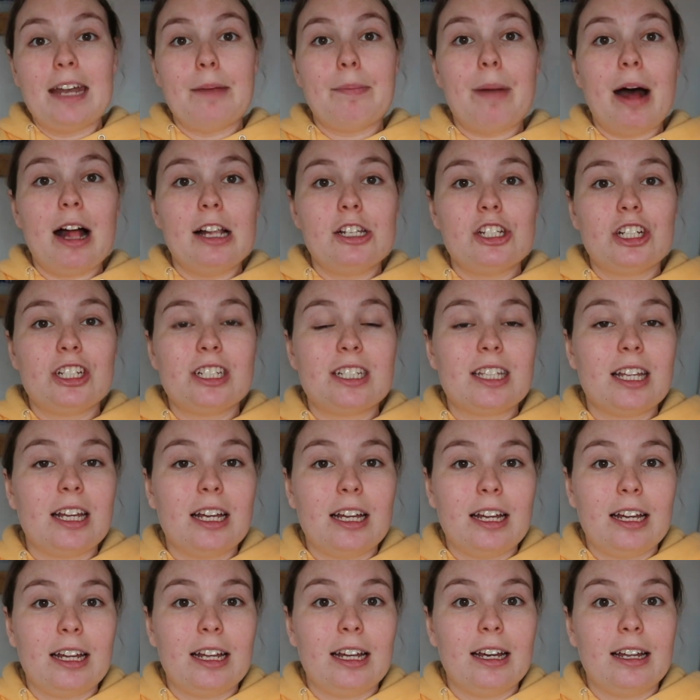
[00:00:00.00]
And apologies,
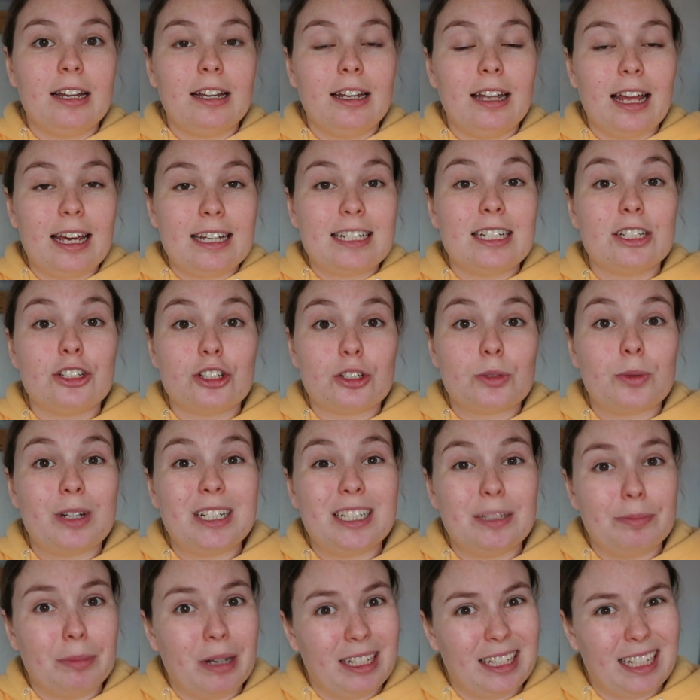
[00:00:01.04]
the lighting just
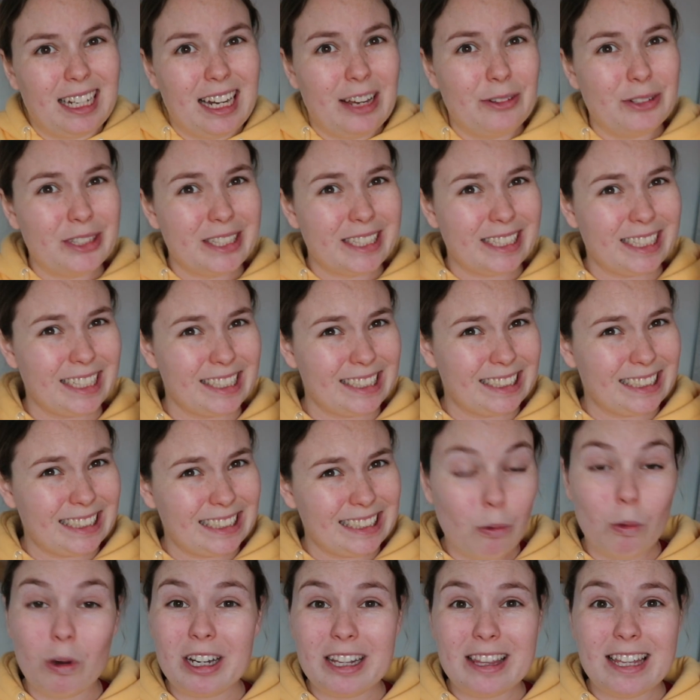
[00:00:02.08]
went in behind the clouds.
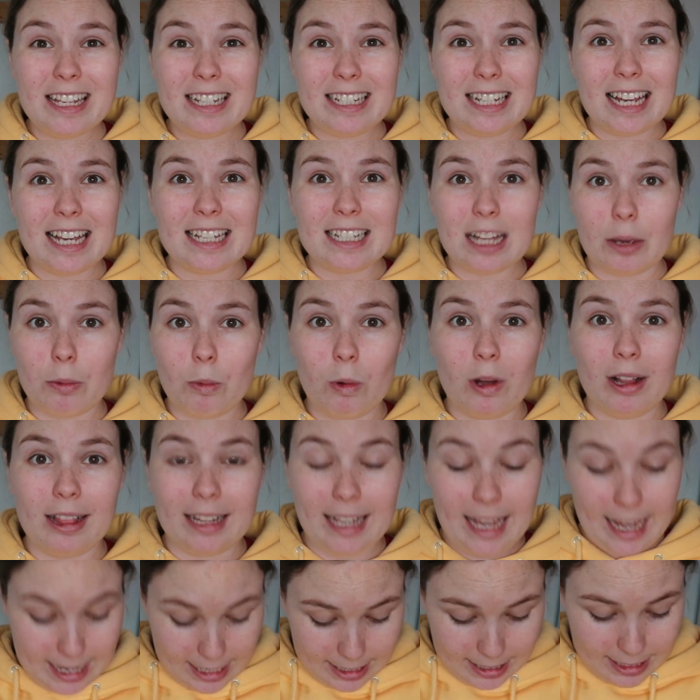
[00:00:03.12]
One of these days I will
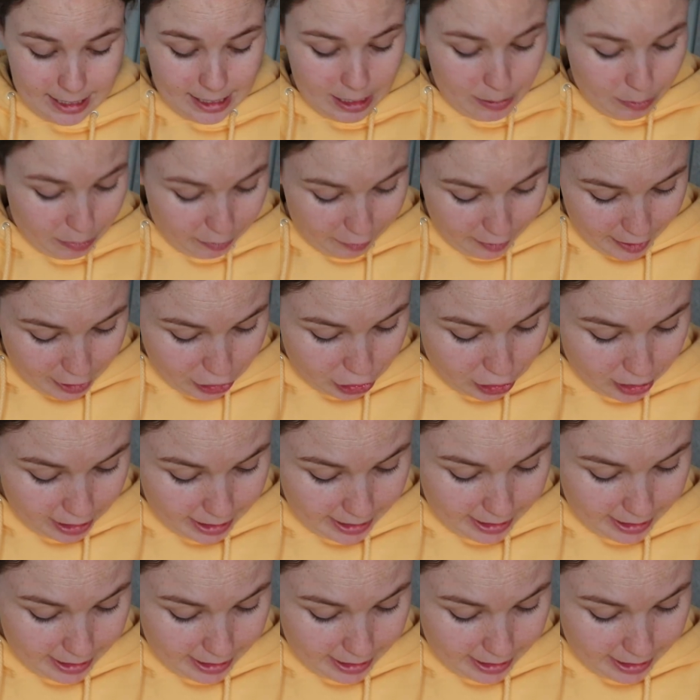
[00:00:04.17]
get professional